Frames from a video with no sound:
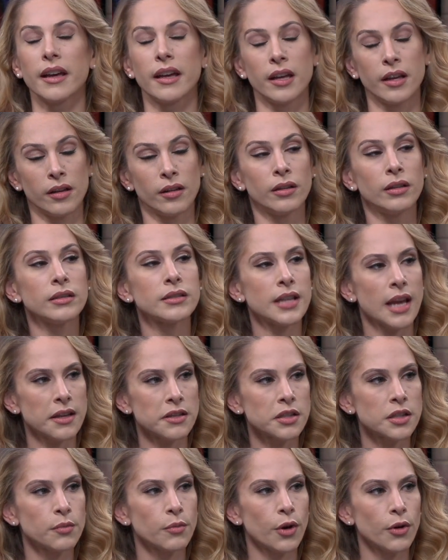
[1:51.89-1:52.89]
Hill
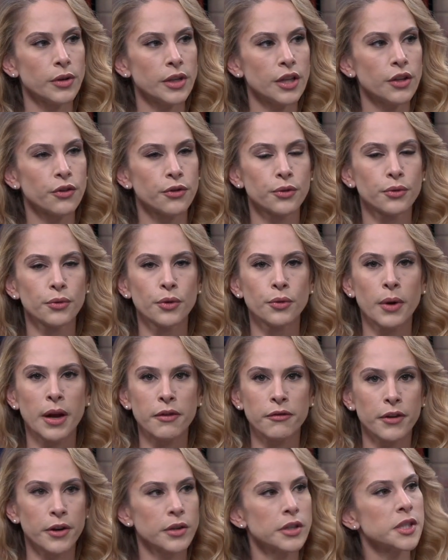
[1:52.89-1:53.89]
testimony through
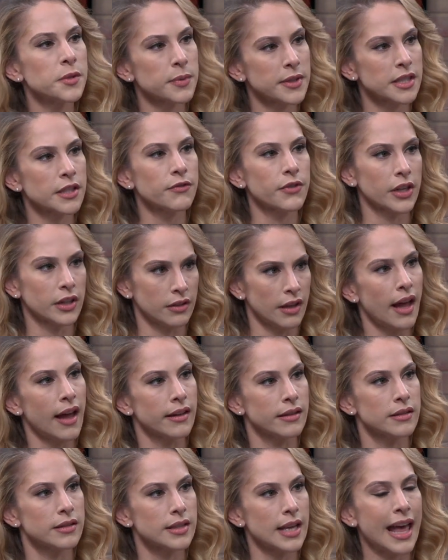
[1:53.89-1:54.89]
a very specific
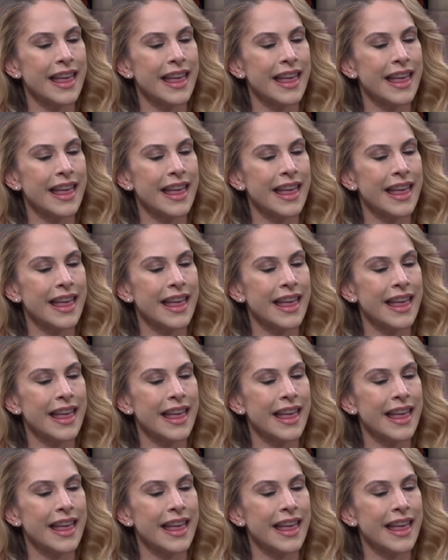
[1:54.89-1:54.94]
lens,